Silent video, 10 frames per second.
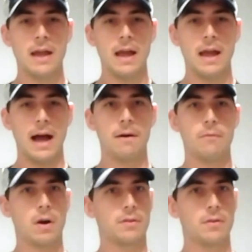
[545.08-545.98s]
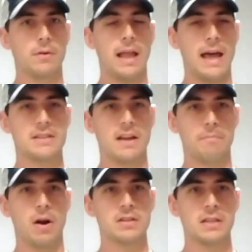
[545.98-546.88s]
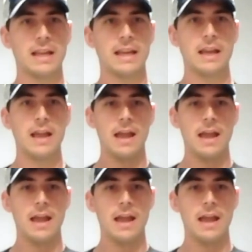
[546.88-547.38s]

work through a lot of stuff personally